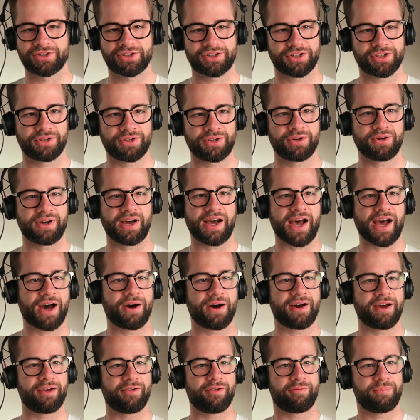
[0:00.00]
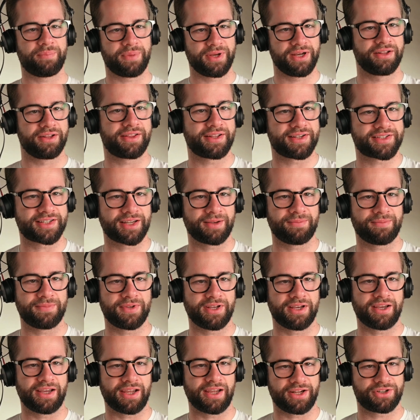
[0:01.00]
show you how I've built this
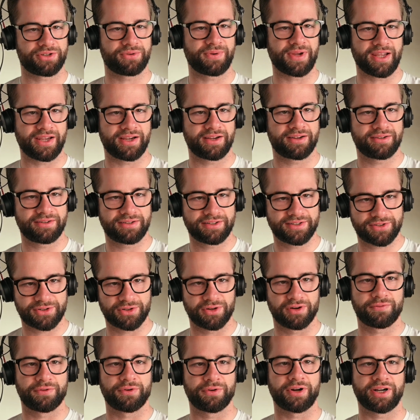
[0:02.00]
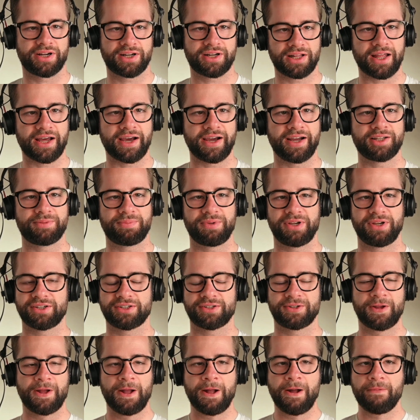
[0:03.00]
A2A server and client,
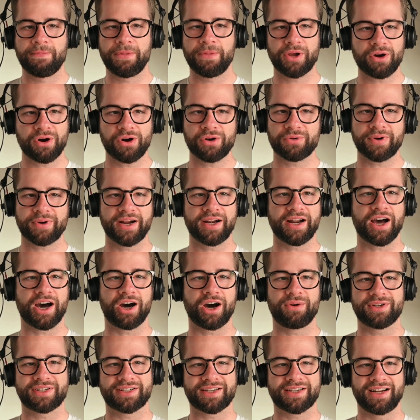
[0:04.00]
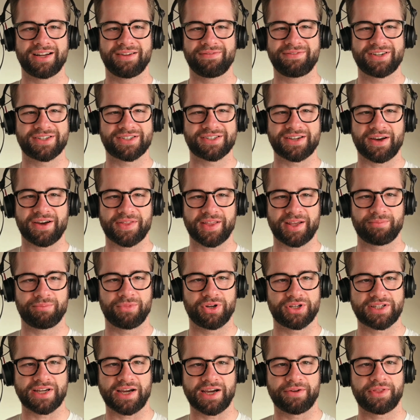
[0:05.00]
because the code right now is there's not that
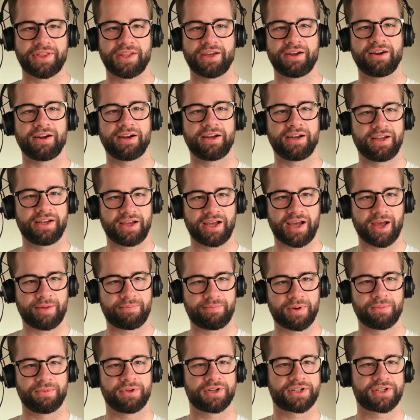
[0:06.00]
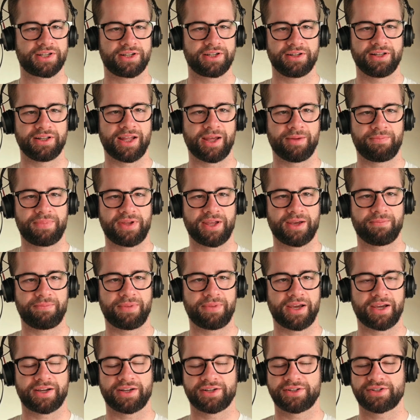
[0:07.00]
much out there. I published a little npm
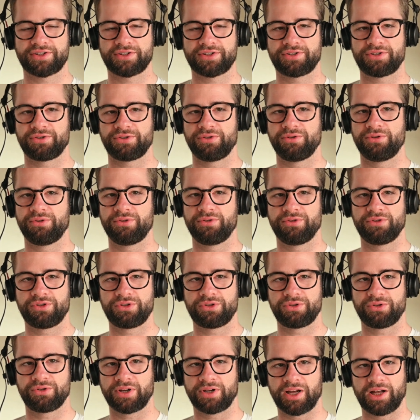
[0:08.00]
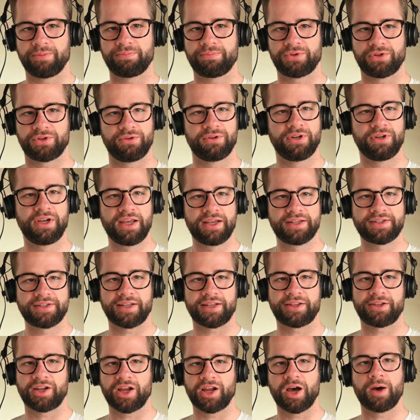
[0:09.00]
package to help you
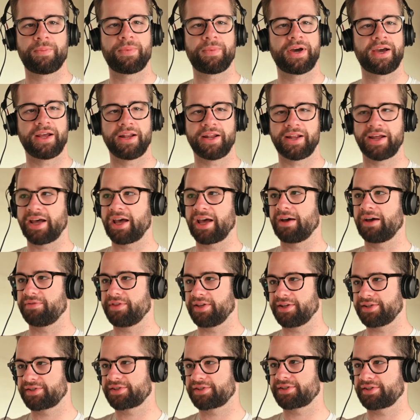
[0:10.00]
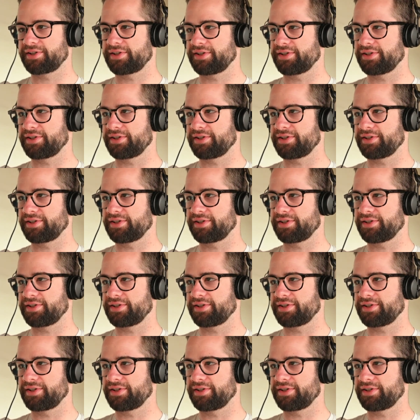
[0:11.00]
set that up, and I have this